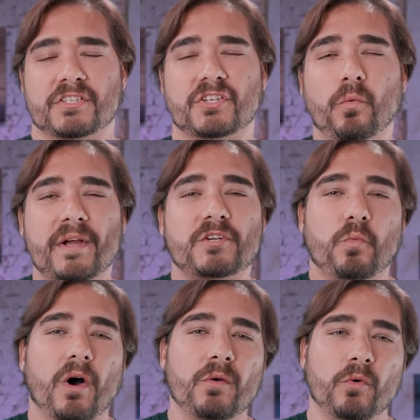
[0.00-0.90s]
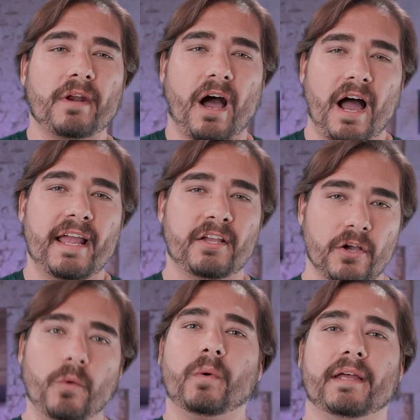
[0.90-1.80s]
So which one would I
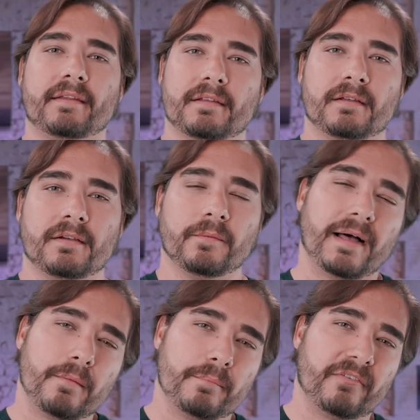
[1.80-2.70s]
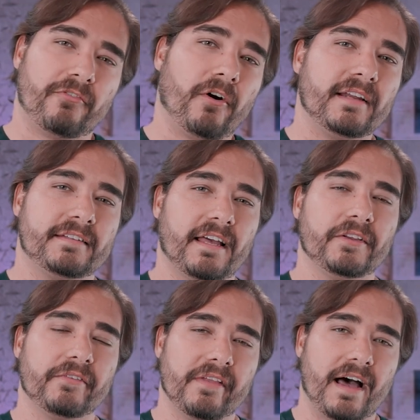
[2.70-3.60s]
go with? Well, before I tell
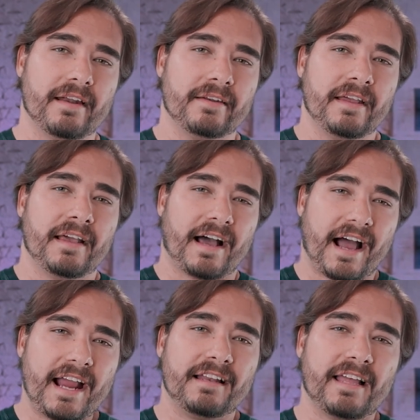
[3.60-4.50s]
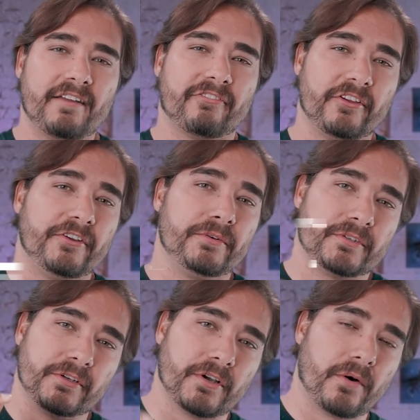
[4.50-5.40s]
you that, I'd like for you
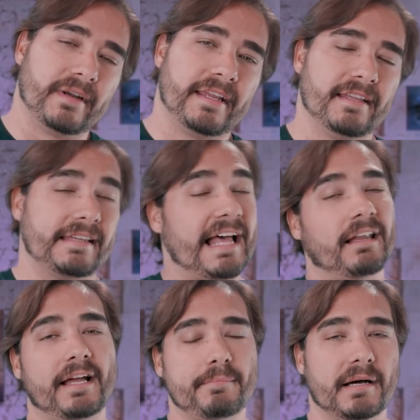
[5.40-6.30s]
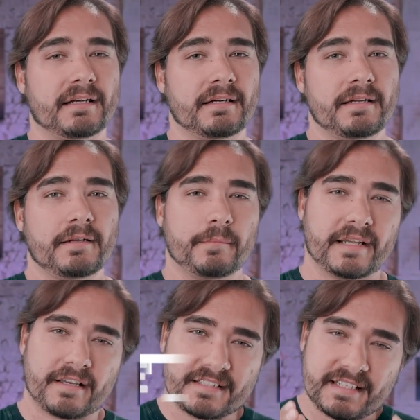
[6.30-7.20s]
to go and hit that like button
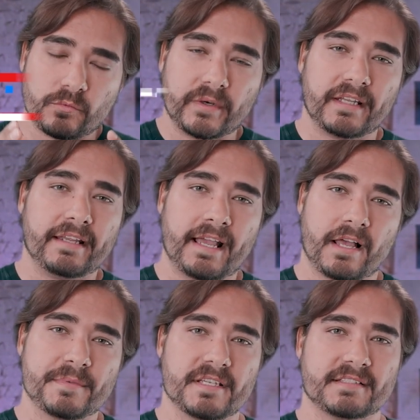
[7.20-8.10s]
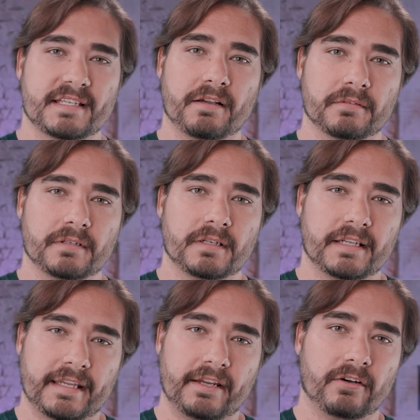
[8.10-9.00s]
because it really helps us out
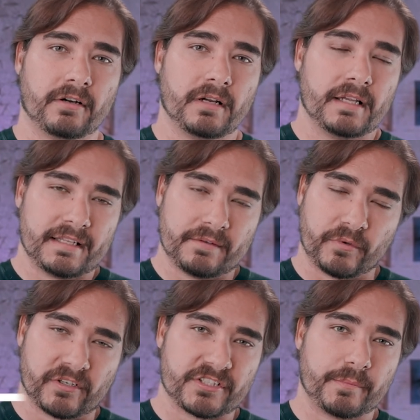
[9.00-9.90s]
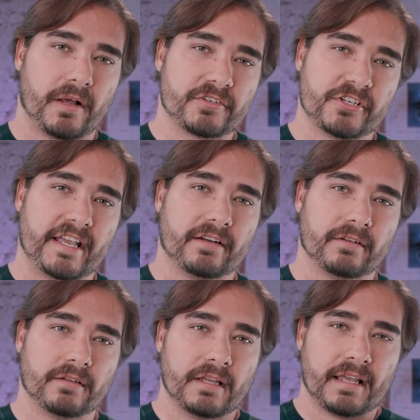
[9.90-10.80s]
here. We're a small
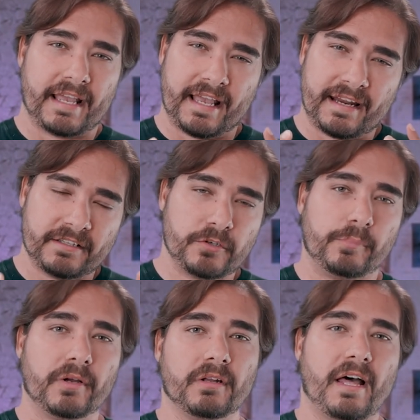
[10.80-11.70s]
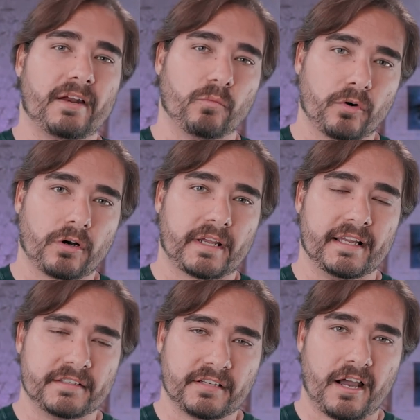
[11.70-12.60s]
channel and I do put a lot of work
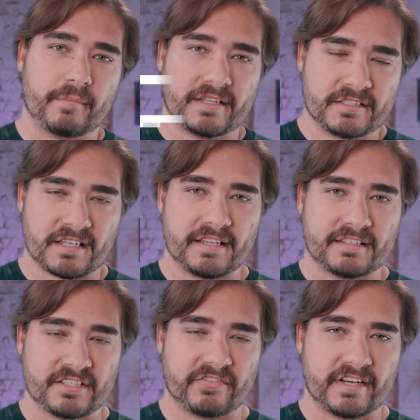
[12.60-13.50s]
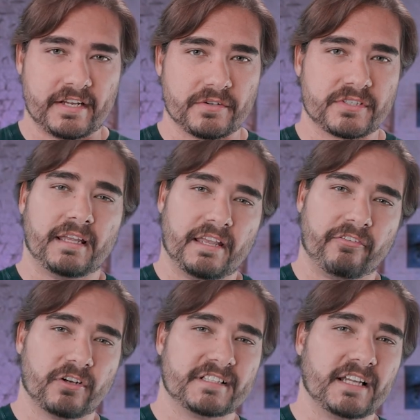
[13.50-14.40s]
and time inside these videos. If
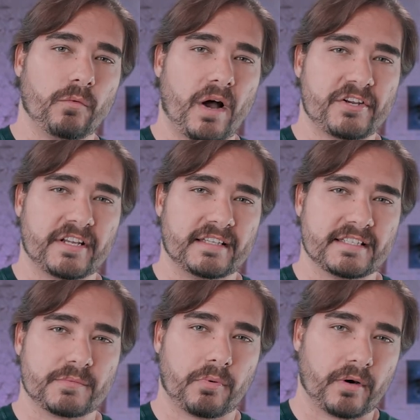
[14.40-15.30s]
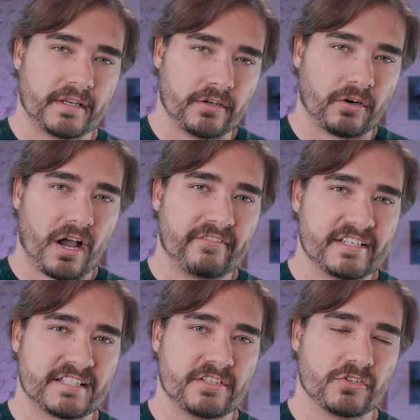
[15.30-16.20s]
you're still watching at this point, you're
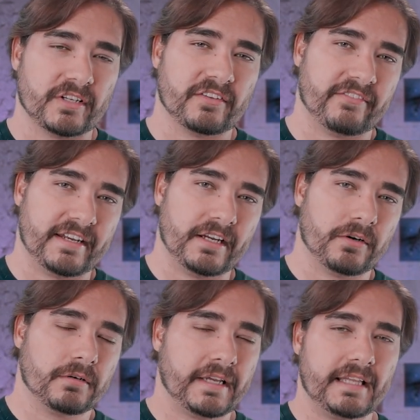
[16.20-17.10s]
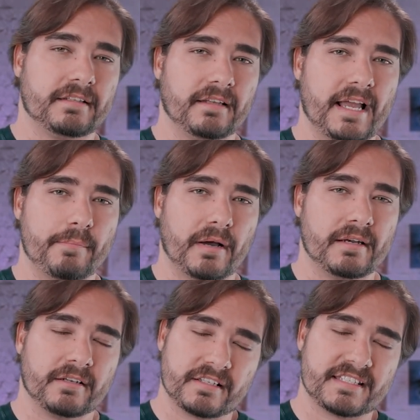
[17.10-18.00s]
obviously enjoying the video. Hit the like
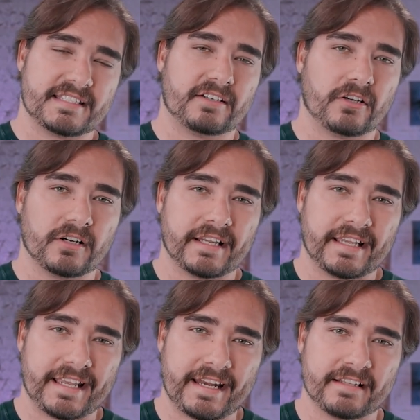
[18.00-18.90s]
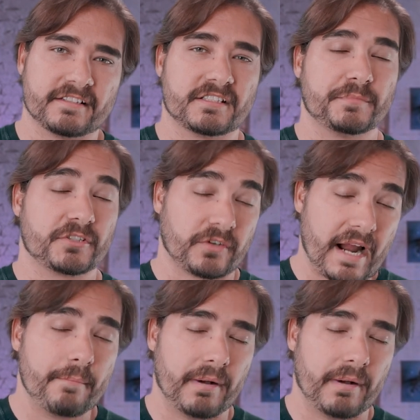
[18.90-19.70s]
button. Consider hitting the subscribe